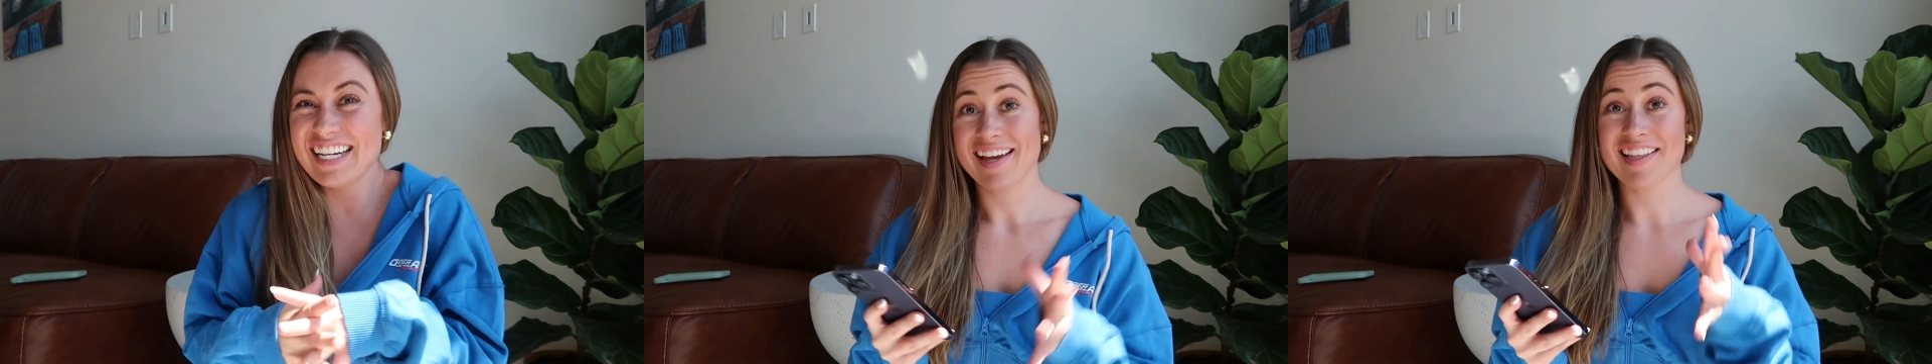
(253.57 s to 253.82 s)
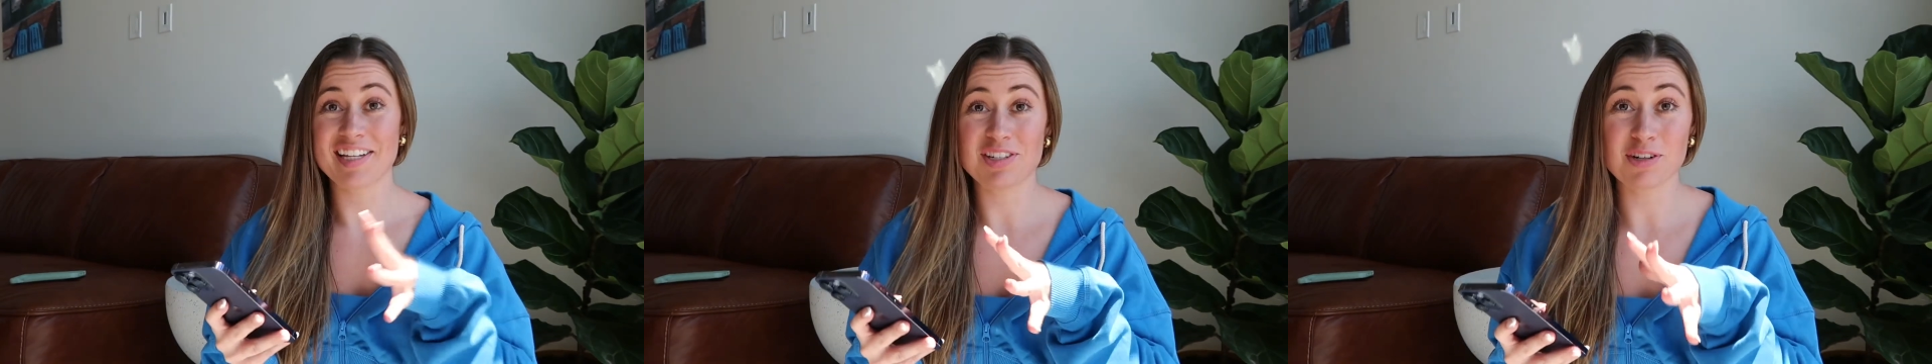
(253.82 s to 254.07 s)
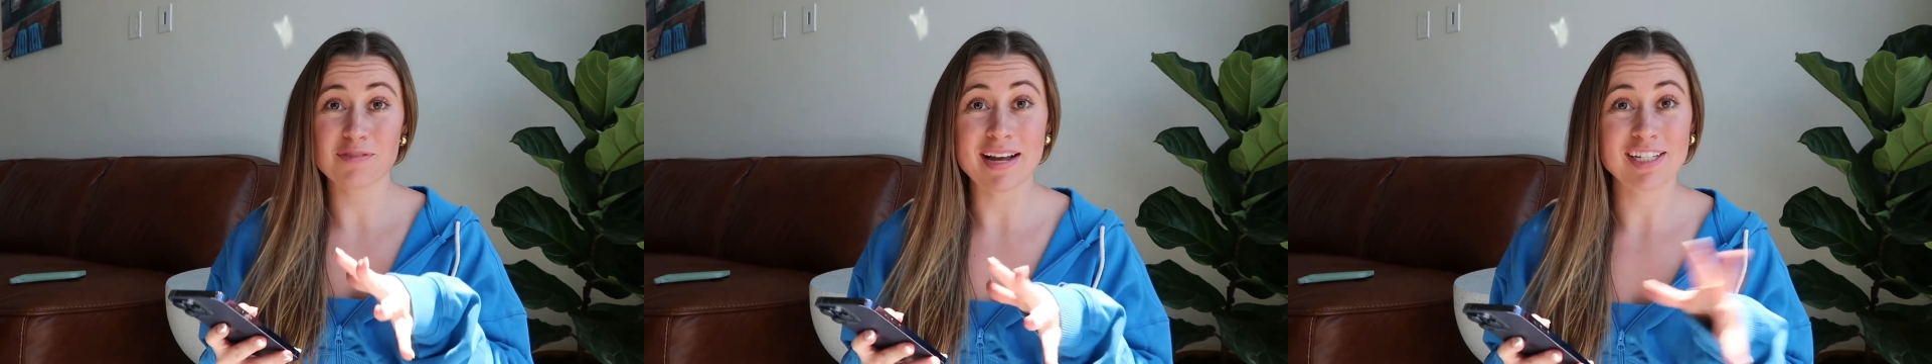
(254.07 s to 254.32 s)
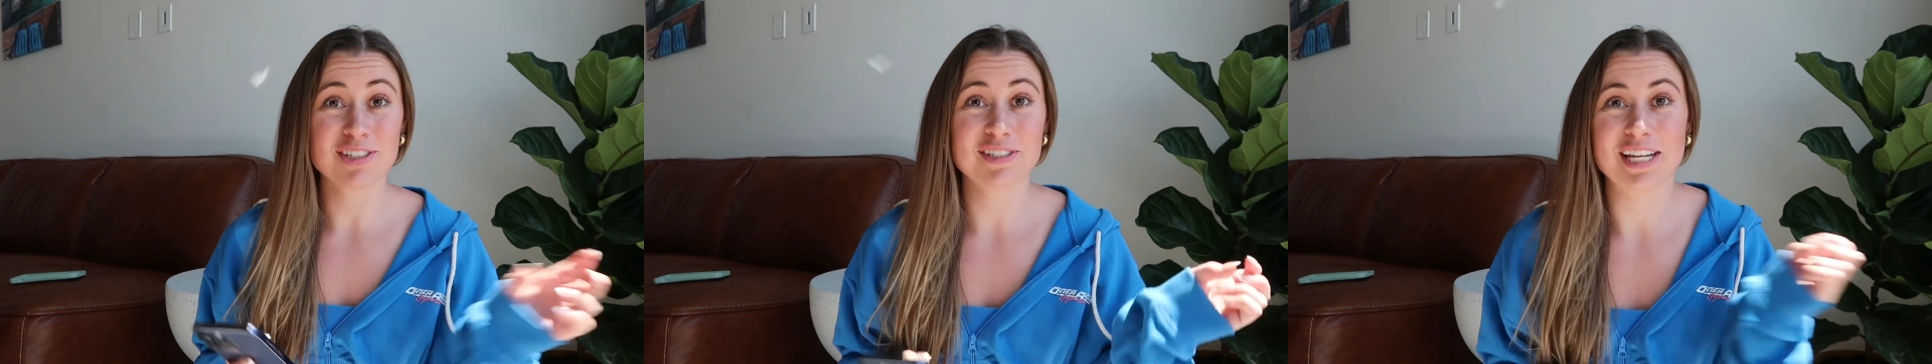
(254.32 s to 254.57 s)
And they do have
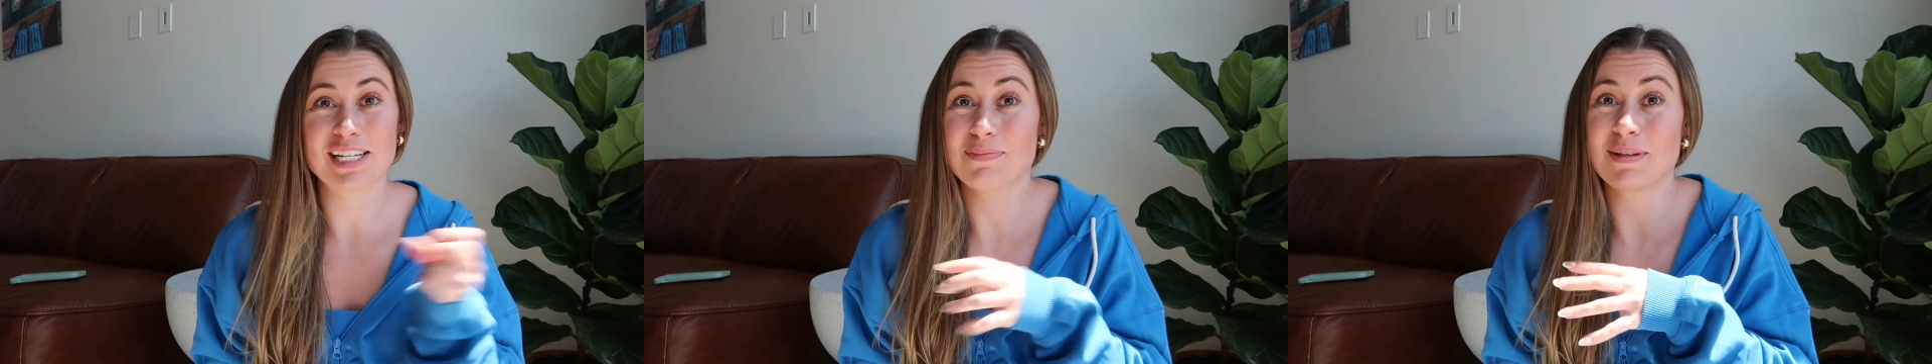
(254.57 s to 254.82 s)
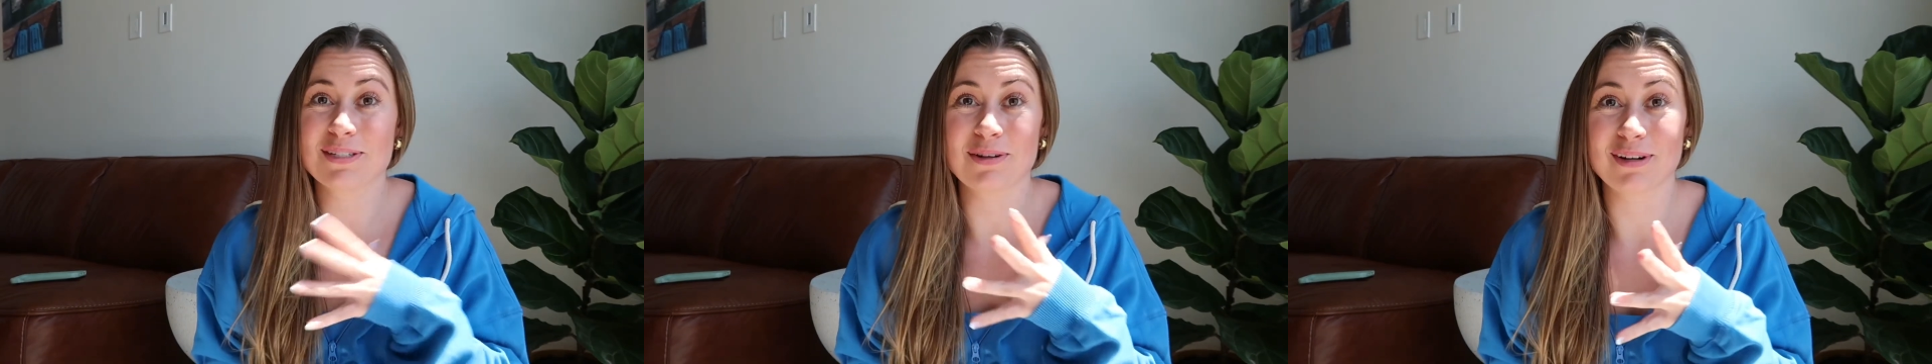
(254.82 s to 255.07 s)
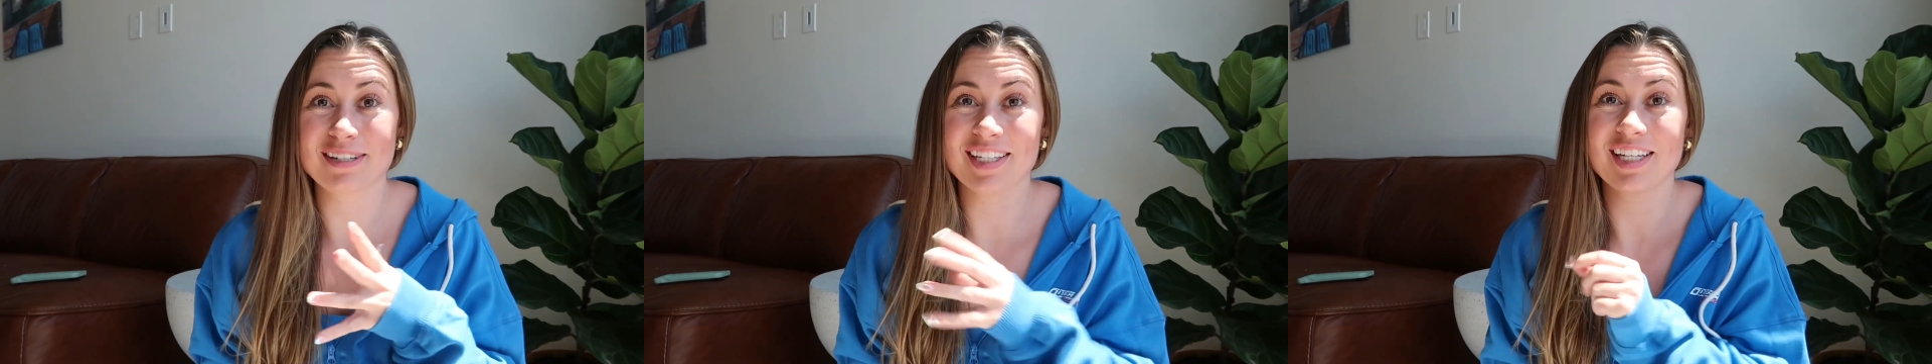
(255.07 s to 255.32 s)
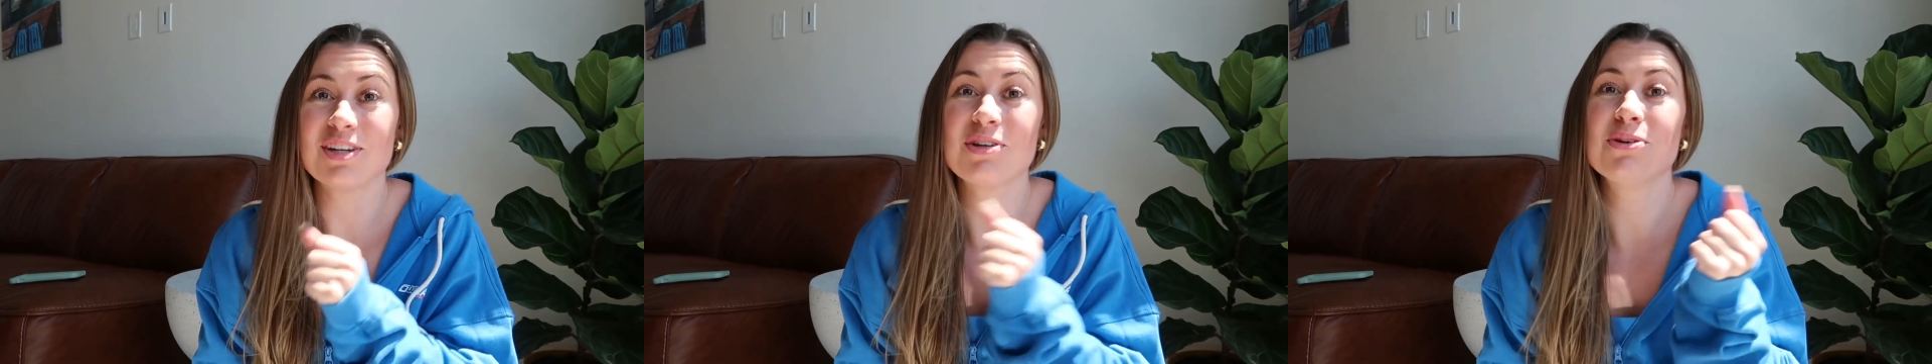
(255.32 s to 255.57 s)
matching sets because
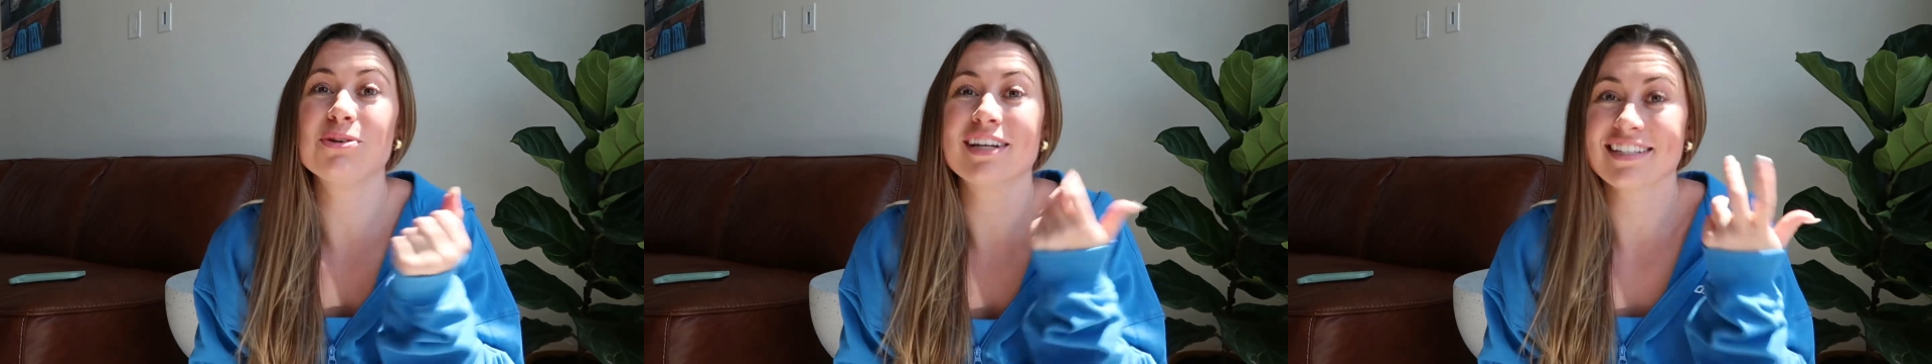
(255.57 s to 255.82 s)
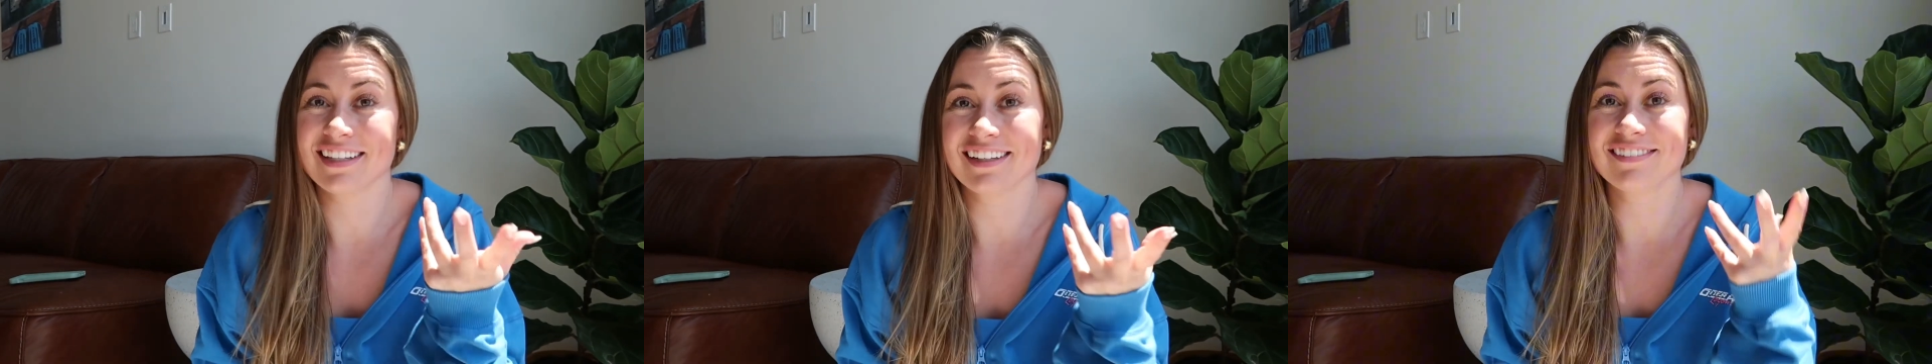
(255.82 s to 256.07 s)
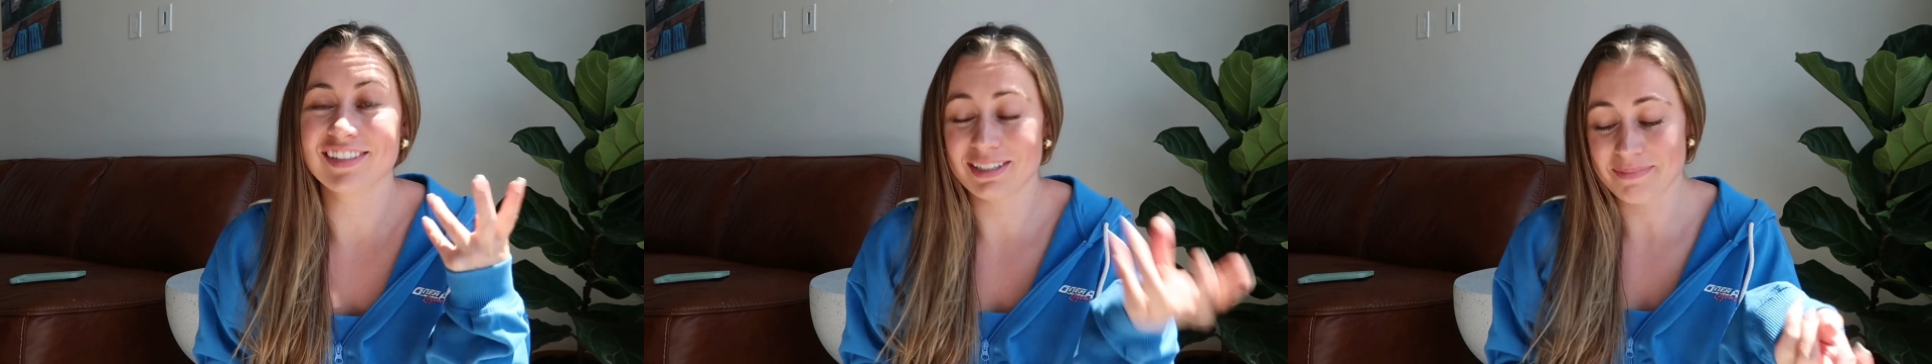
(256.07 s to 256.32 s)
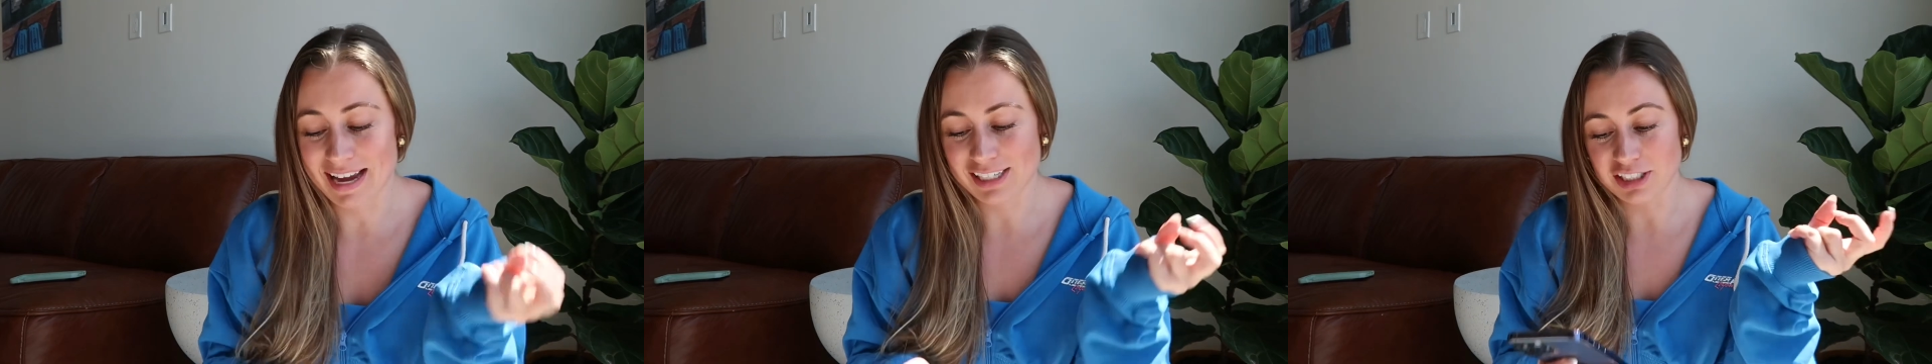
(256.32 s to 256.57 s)
honestly, who doesn't love a
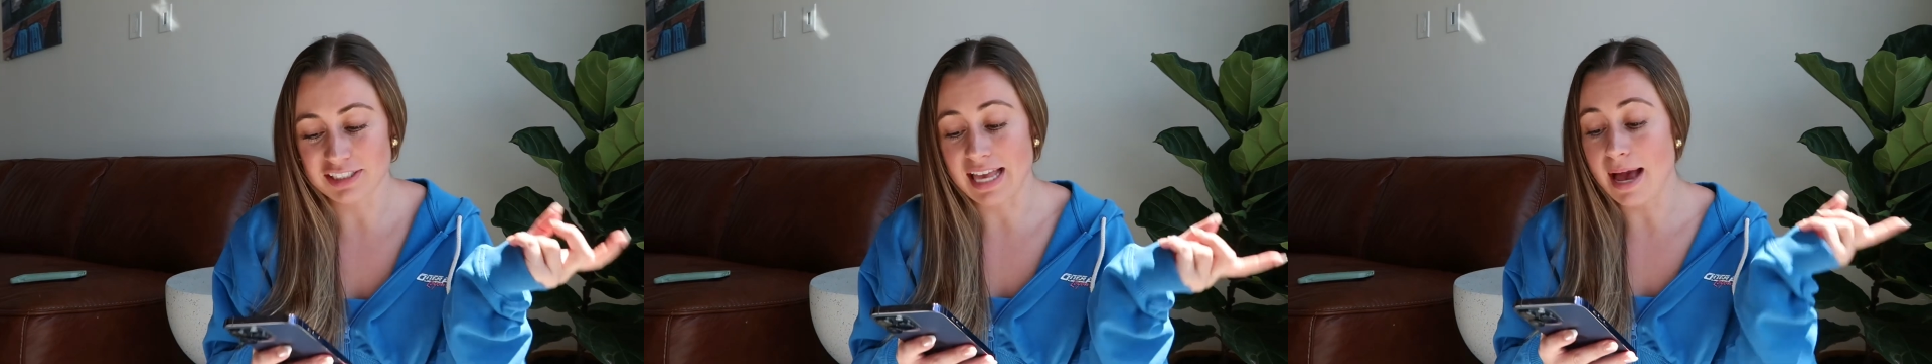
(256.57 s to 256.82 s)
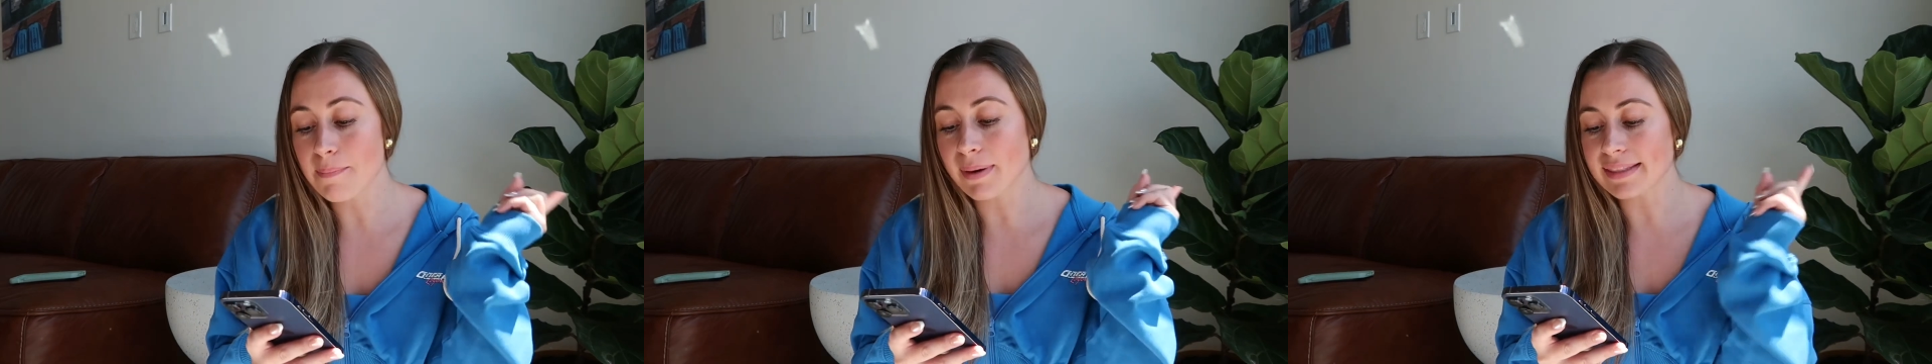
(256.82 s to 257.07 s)
good matching set?